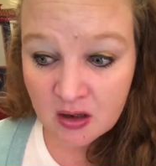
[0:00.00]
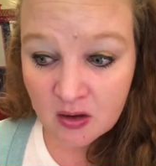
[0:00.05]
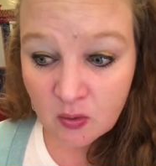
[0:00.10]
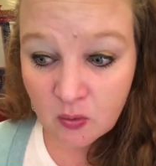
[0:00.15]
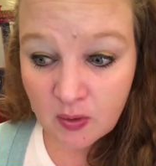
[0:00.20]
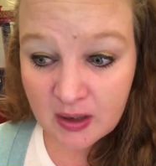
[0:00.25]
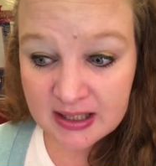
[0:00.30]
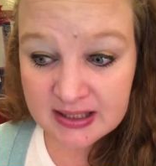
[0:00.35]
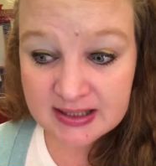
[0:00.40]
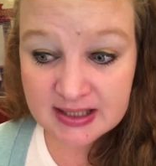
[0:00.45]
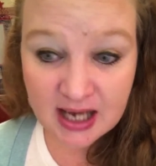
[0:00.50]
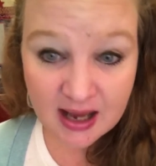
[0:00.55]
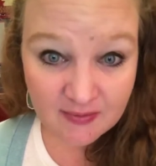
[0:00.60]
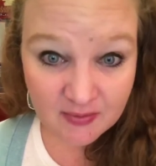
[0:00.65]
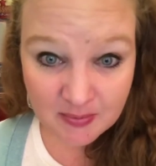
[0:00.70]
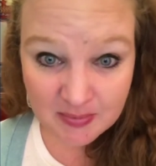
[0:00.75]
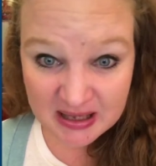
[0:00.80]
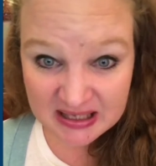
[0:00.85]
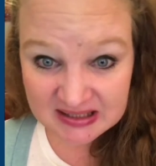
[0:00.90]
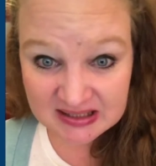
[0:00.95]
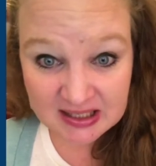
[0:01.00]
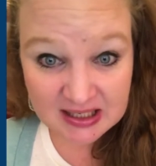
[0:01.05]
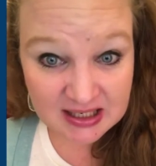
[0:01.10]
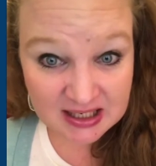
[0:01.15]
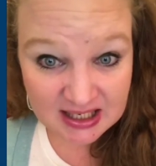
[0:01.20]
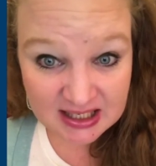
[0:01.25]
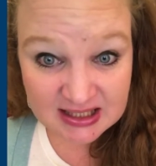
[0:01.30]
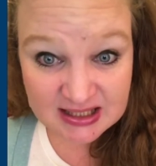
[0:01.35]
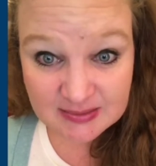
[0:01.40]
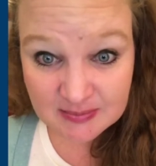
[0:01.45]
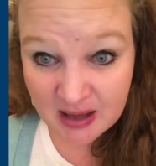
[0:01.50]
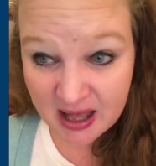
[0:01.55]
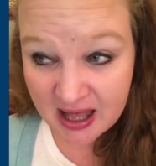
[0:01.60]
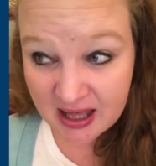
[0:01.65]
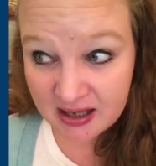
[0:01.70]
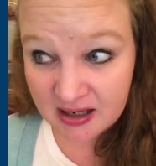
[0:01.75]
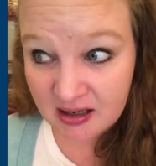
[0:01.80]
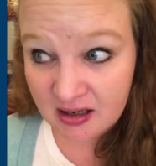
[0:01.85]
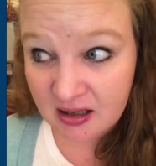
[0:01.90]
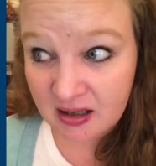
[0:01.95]
ways to have the basic needs
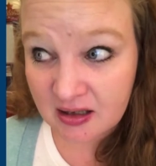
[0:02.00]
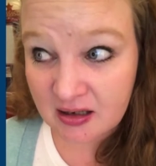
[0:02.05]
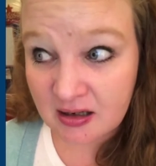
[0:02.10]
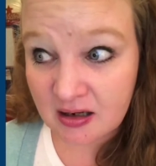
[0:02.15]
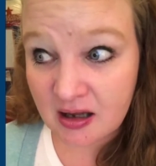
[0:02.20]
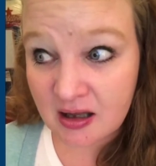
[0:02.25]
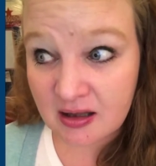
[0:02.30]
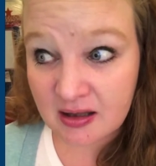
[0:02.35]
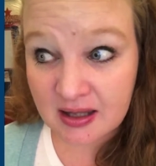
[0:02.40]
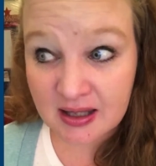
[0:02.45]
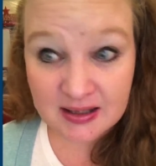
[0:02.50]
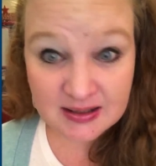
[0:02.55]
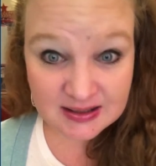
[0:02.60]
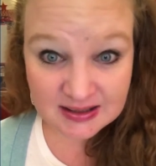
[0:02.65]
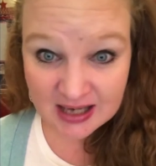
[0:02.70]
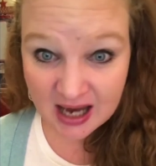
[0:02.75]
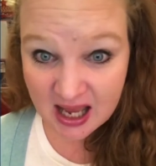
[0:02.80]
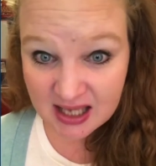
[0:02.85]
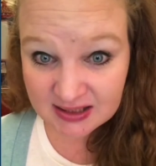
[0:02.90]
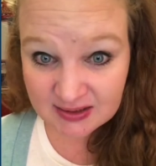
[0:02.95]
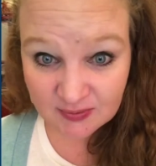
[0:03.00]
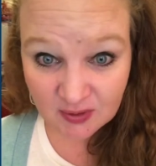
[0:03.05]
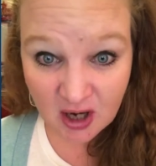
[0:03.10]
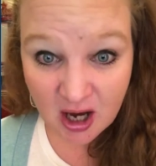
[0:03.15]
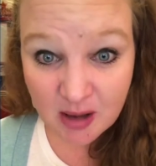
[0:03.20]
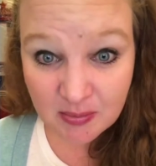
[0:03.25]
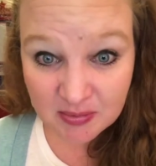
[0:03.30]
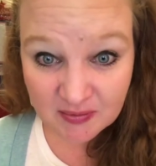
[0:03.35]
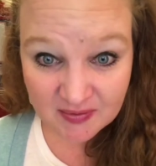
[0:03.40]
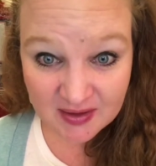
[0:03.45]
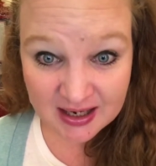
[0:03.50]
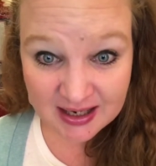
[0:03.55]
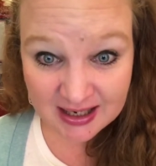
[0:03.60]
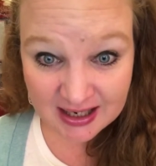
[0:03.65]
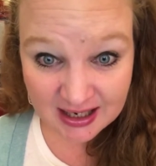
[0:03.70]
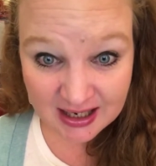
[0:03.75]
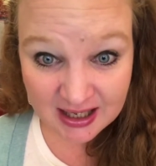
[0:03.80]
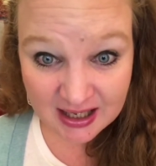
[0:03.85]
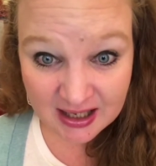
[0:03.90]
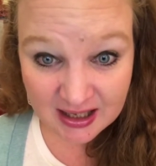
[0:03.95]
met, and kids to ask for help if they
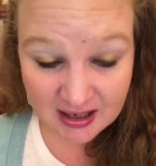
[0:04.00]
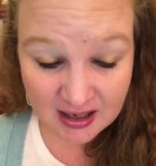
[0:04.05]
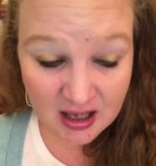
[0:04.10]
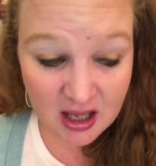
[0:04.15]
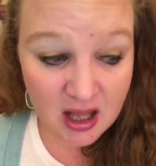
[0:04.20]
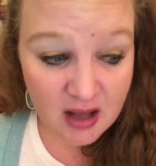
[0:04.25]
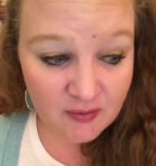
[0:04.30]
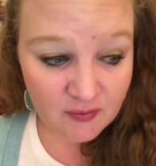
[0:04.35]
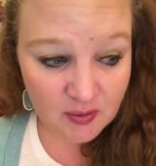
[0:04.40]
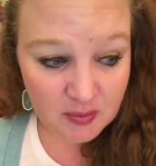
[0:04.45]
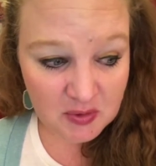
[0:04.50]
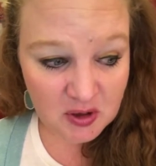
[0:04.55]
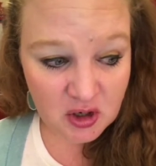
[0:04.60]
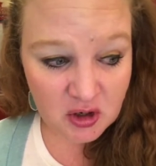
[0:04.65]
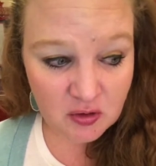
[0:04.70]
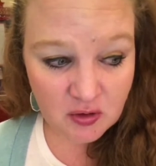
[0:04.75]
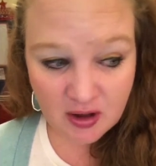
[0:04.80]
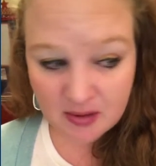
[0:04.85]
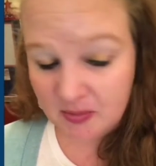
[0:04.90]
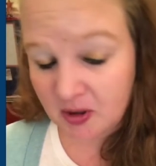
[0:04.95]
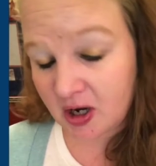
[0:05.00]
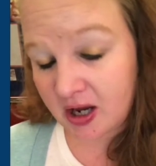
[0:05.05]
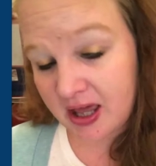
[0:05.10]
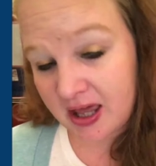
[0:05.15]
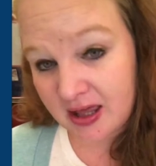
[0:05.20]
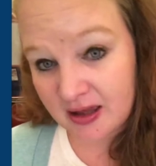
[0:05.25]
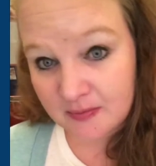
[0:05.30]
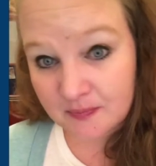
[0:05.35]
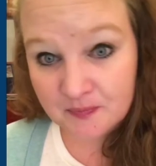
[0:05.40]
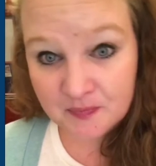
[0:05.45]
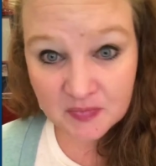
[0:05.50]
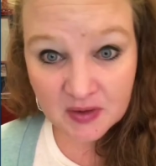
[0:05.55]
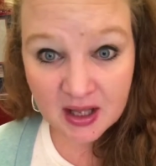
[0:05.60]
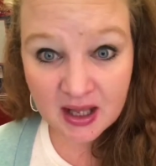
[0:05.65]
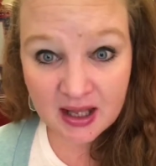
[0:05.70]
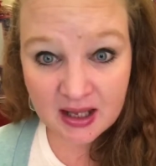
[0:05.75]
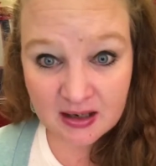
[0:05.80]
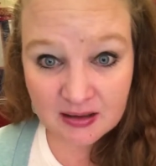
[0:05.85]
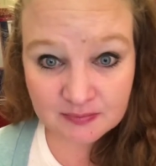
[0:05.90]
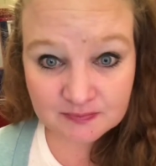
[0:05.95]
need it from a newcomer kit.
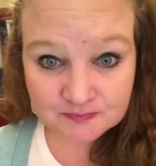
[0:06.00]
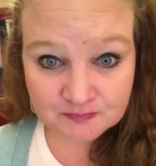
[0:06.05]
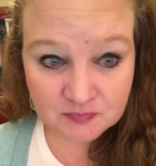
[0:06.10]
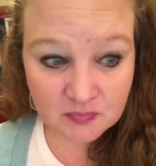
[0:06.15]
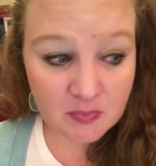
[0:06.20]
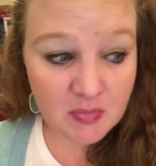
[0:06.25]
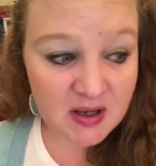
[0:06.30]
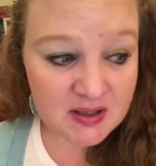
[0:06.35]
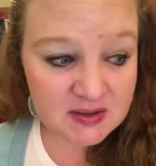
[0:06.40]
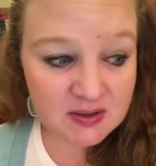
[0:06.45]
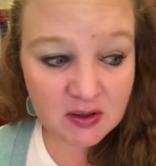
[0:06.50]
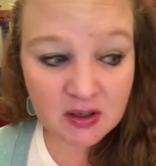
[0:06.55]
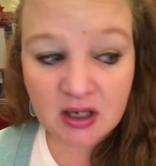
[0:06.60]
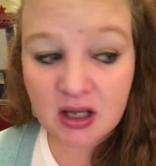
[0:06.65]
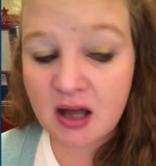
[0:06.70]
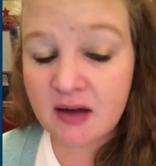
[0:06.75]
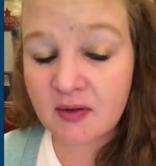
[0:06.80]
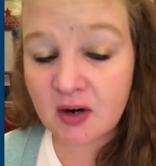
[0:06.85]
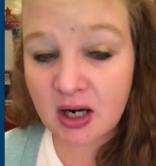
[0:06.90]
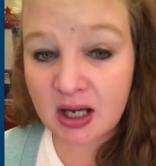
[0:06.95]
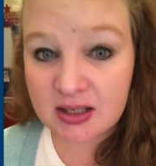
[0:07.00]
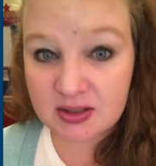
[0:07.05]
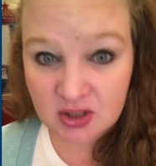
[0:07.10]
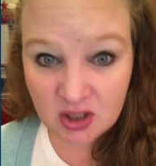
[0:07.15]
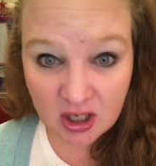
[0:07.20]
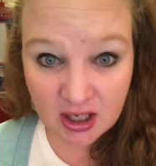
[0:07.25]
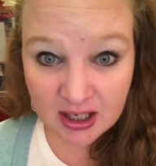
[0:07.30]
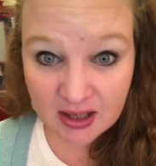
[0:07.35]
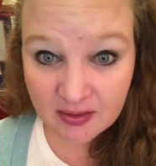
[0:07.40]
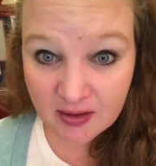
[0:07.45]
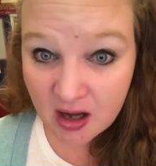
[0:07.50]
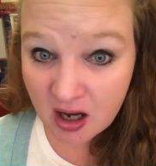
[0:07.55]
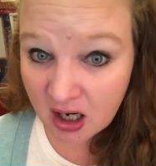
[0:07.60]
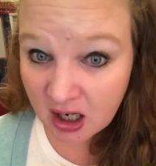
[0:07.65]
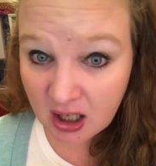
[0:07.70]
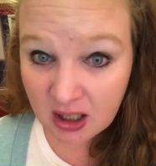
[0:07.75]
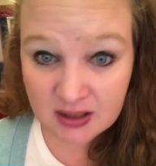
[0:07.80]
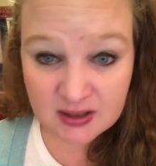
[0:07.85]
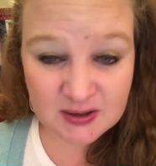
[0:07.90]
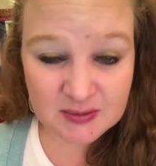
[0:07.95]
Okay. I'm also going to cover integrating the
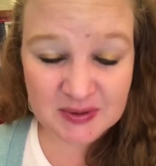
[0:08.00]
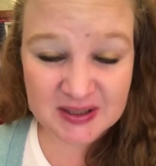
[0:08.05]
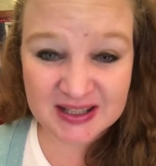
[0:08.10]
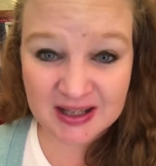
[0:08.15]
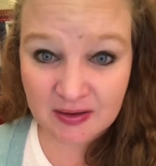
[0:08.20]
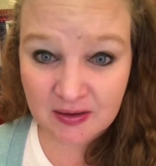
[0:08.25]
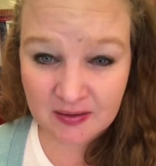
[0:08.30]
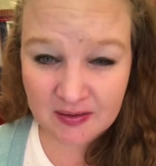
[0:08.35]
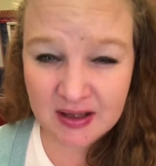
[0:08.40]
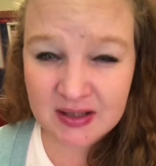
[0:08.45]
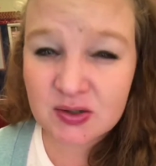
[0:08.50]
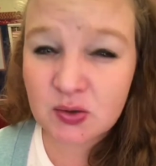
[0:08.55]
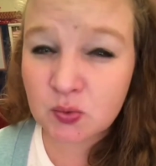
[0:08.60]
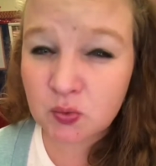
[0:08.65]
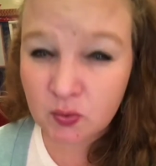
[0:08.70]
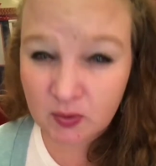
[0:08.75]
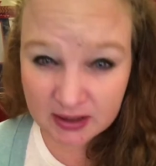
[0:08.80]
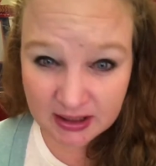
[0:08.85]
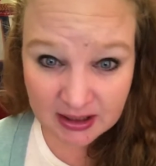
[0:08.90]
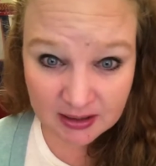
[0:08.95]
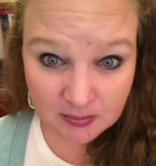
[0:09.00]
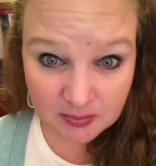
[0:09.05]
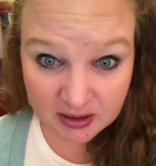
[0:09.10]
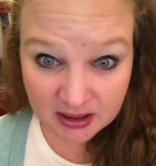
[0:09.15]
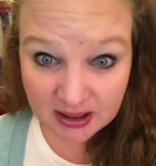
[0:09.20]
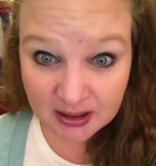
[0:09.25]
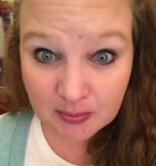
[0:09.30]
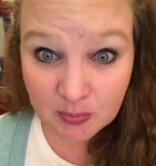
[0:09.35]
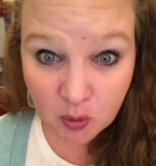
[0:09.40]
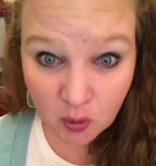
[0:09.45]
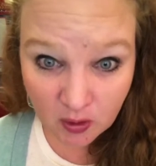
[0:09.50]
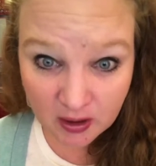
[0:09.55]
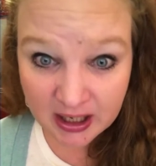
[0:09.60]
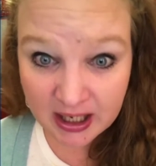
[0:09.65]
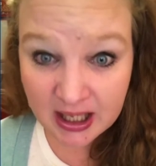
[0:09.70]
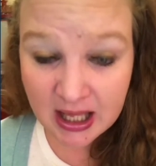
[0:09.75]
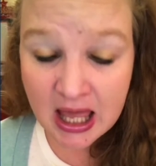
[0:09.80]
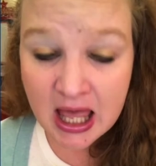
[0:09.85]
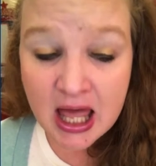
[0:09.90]
arts, because I think that's really, really important.